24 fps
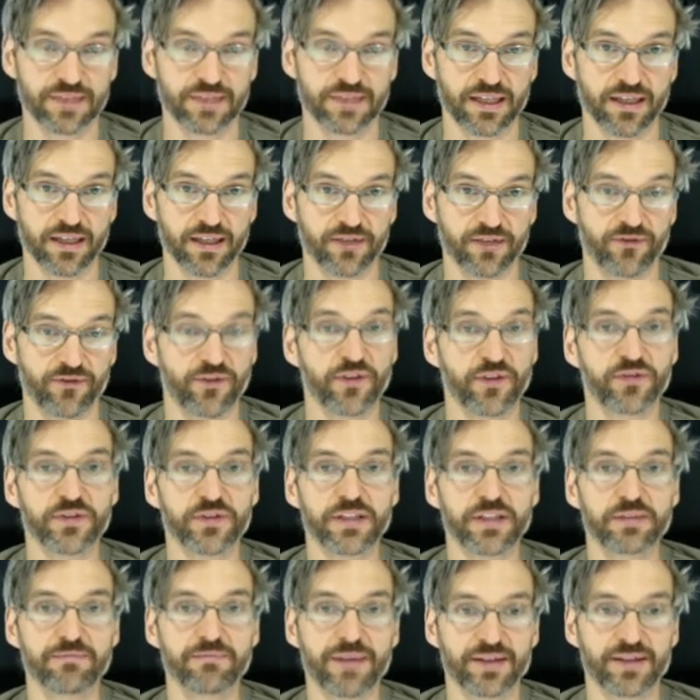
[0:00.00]

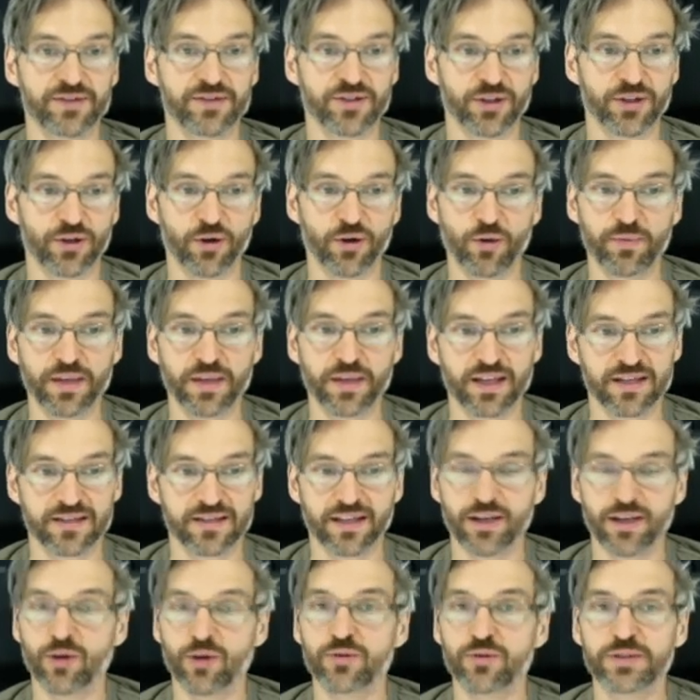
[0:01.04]
15 months ago because
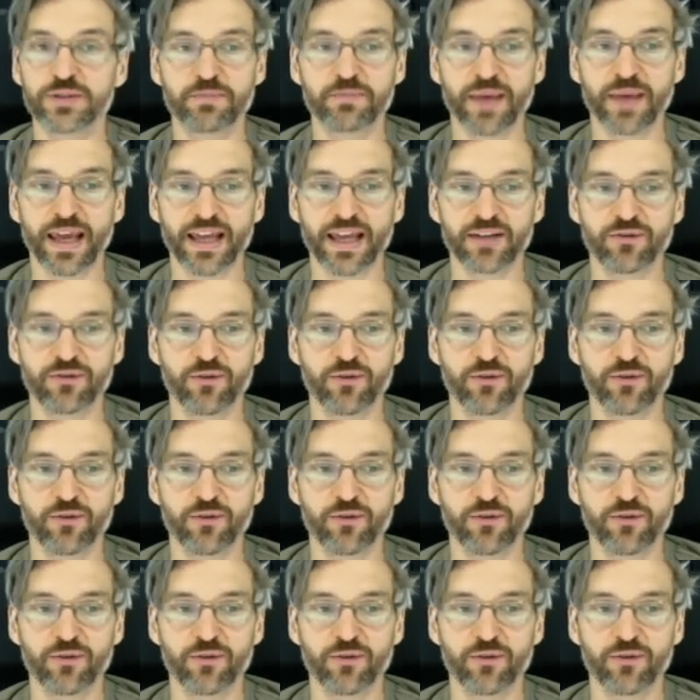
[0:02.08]
they only paid